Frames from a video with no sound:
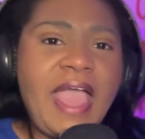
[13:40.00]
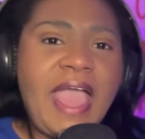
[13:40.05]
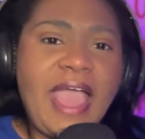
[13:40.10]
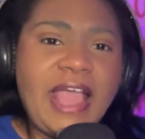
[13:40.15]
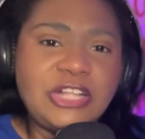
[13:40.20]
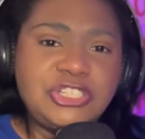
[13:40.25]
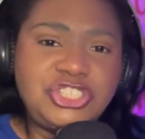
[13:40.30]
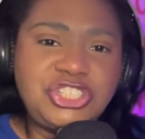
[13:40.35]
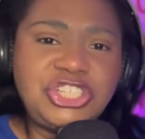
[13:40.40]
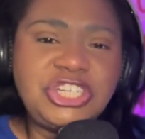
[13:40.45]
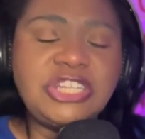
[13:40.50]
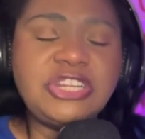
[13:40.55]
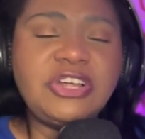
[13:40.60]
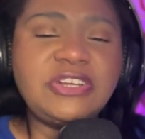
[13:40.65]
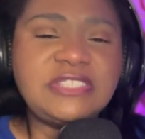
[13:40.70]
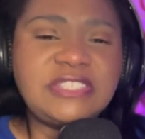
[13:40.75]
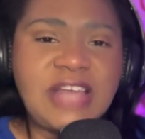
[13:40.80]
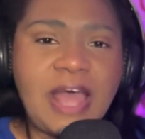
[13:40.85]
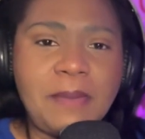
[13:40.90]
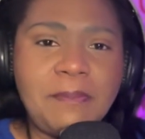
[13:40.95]
And she
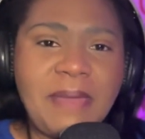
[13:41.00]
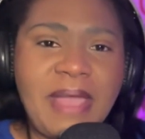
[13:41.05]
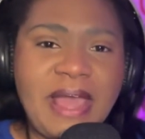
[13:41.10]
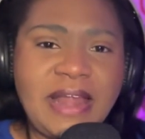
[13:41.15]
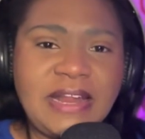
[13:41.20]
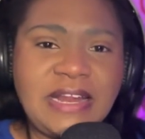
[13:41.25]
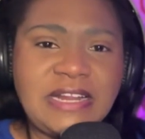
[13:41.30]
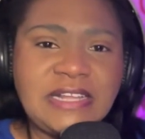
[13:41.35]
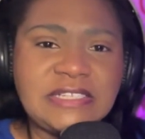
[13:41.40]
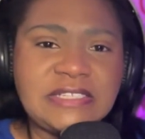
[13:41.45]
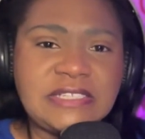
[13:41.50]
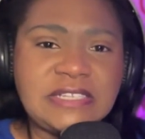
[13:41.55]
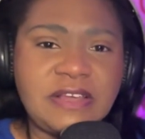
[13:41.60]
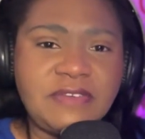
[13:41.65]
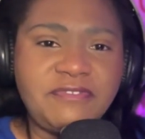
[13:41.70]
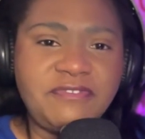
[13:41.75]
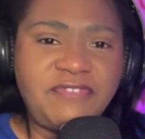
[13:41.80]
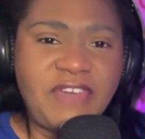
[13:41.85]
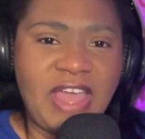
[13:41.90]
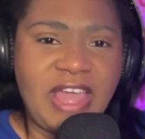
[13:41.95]
looks that man in his
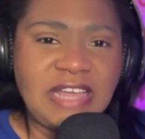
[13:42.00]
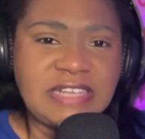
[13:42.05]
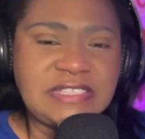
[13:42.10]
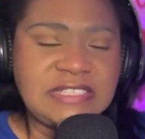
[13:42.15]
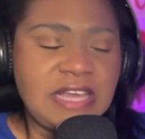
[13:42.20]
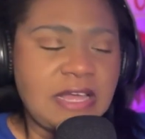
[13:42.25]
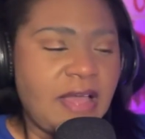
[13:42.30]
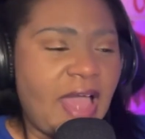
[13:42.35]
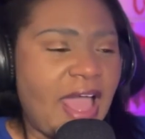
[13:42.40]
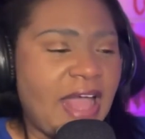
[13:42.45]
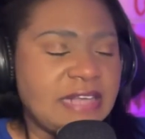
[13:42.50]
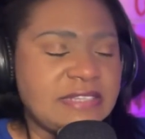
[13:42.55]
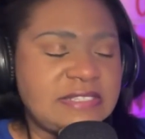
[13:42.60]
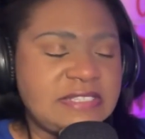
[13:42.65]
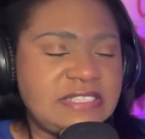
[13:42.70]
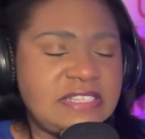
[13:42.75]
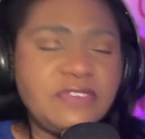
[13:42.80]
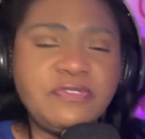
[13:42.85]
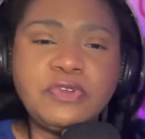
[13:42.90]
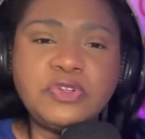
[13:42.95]
face as
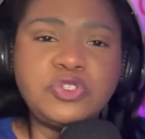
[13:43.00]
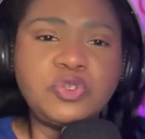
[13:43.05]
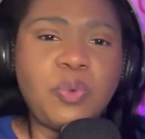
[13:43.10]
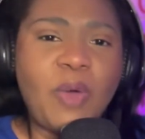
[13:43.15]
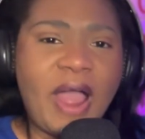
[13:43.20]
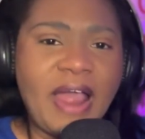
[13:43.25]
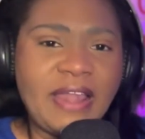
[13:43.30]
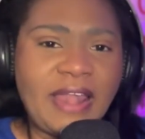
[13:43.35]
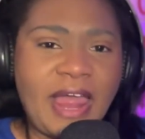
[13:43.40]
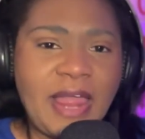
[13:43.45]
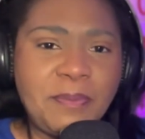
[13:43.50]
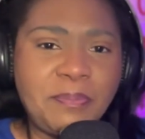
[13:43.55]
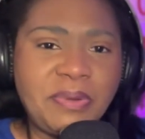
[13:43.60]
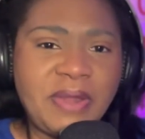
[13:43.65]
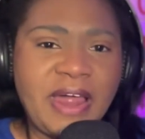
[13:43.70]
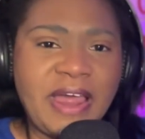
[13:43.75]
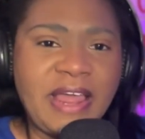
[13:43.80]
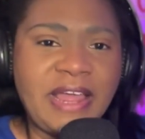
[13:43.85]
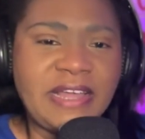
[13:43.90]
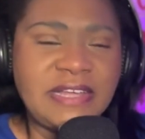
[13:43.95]
Civil Twilight
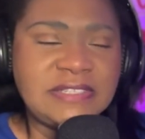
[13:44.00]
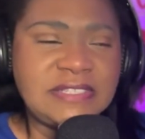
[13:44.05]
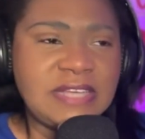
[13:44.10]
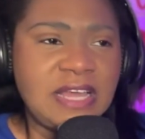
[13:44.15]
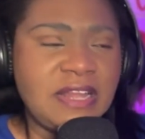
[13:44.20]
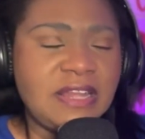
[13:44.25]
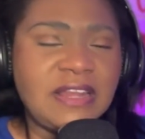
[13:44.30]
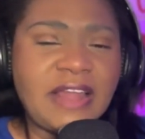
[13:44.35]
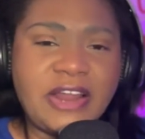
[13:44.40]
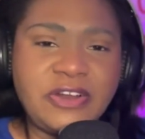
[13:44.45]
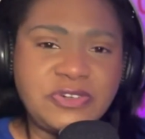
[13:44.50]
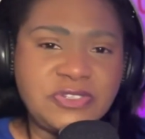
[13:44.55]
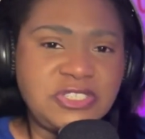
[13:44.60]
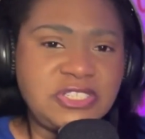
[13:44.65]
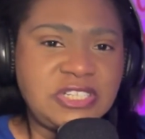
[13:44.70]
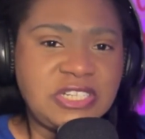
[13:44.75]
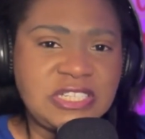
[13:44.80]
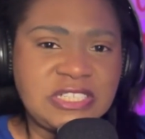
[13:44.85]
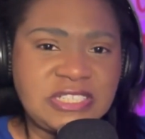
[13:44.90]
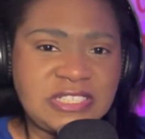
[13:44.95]
plays Letters
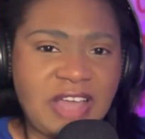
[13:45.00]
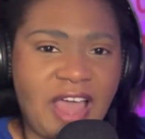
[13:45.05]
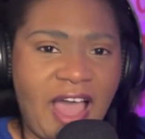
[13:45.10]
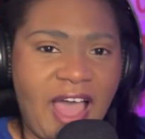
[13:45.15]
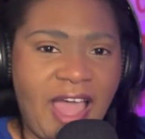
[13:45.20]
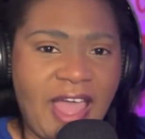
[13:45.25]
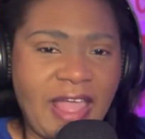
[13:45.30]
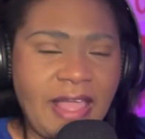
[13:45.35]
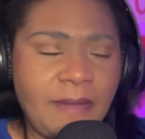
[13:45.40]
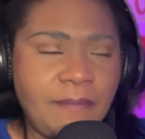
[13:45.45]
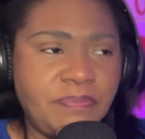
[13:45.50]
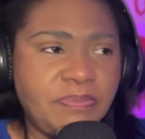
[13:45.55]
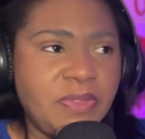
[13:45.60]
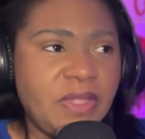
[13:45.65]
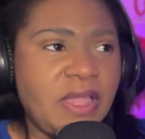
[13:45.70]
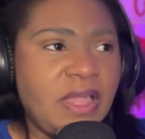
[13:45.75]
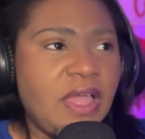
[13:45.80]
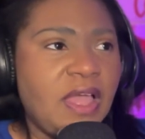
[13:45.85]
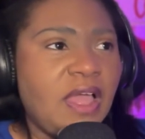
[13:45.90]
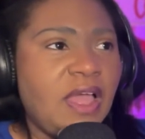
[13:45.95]
to the Sky.
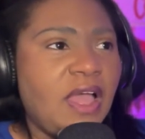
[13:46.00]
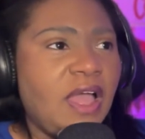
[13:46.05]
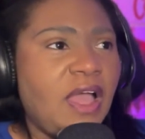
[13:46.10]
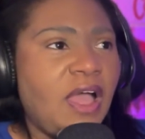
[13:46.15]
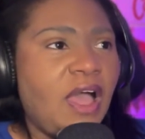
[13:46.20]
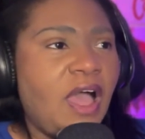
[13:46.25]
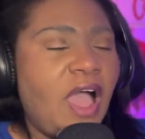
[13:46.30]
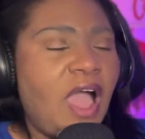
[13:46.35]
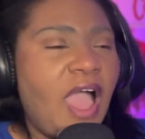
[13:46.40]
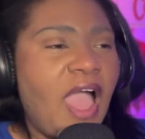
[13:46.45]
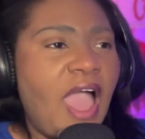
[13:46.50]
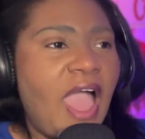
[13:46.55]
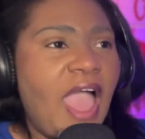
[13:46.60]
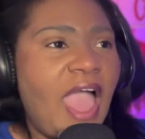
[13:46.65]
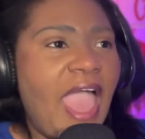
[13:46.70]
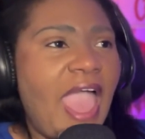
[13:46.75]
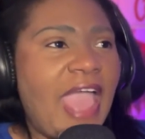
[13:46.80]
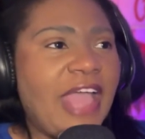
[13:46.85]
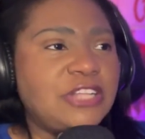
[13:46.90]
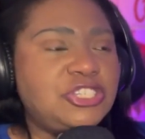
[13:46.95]

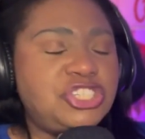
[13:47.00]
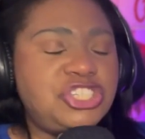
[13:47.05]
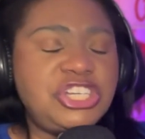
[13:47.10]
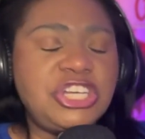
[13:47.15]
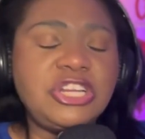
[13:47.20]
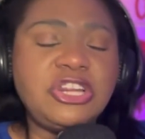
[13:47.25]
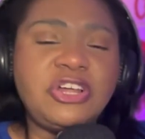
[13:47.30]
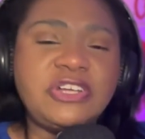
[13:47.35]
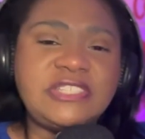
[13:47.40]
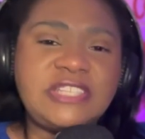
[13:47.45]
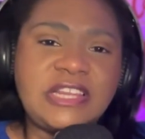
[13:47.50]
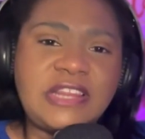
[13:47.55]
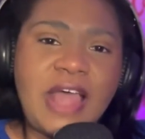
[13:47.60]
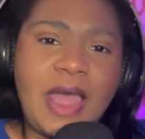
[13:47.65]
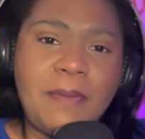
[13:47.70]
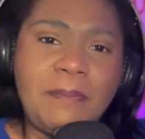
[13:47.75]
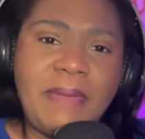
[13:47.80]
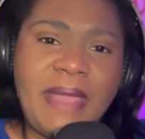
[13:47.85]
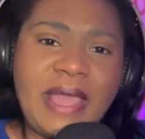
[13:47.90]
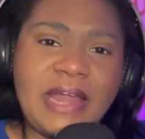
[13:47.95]
And she looks at
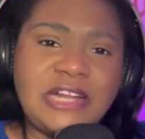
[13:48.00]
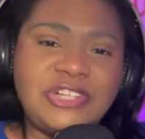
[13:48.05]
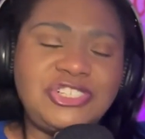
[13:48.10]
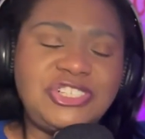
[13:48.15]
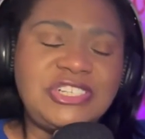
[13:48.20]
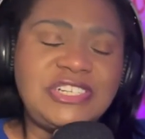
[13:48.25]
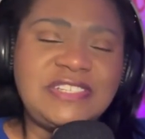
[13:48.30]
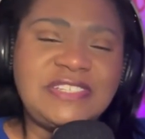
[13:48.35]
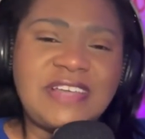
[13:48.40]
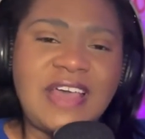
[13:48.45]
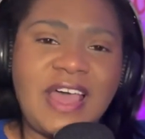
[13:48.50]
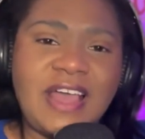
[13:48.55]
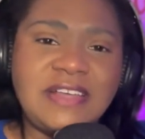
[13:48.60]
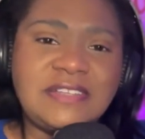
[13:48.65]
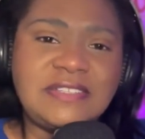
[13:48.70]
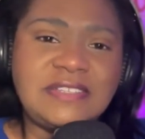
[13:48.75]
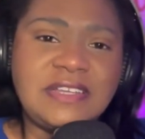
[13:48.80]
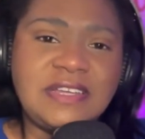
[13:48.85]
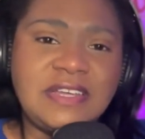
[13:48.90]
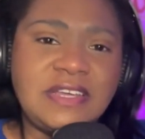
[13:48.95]
that man and she
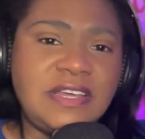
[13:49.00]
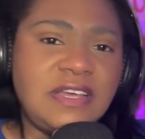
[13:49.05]
says,